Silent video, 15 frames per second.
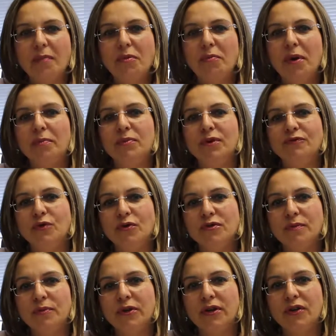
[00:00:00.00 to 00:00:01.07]
I'm a member of
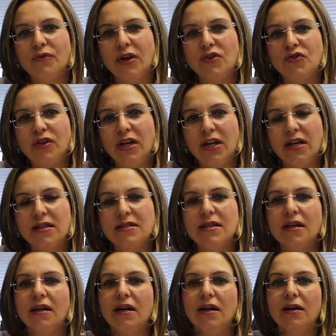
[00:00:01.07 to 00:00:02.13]
Rosenberg and
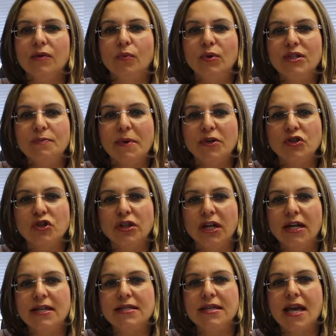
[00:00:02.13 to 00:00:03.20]
Rodriguez, and we
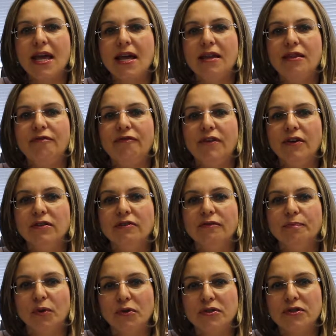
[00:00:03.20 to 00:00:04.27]
specialize in the field
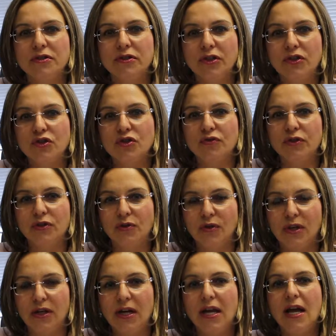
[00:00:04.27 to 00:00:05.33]
of personal injury
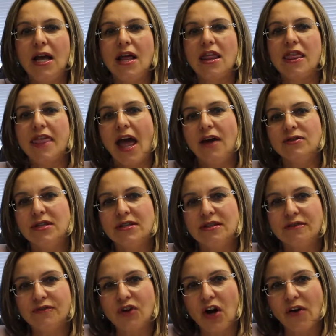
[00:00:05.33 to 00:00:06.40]
law.
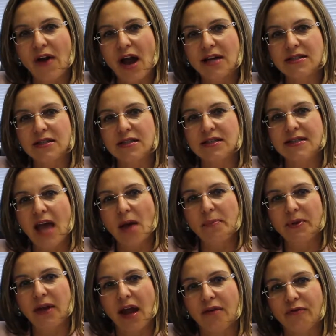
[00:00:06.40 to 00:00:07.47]
Thousands of car accidents
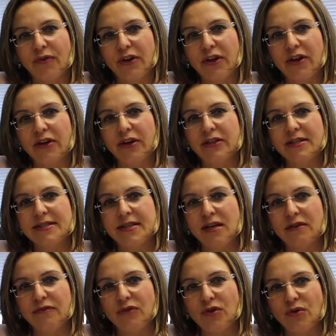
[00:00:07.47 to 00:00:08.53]
happen every year in the
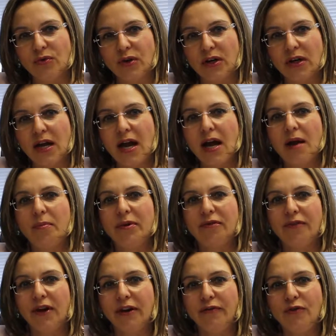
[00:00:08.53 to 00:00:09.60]
state of New York, but
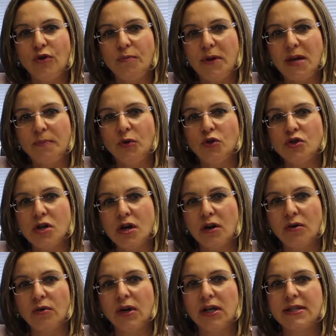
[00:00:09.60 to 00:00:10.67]
very few people
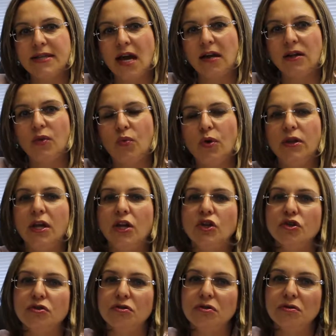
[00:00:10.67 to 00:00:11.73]
know exactly what they
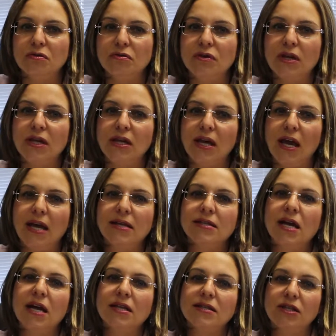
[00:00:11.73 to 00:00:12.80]
should do in
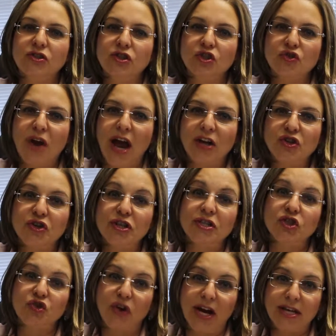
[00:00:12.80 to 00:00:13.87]
case such a tragedy
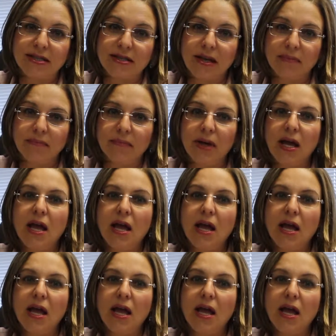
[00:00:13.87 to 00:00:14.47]
strikes them.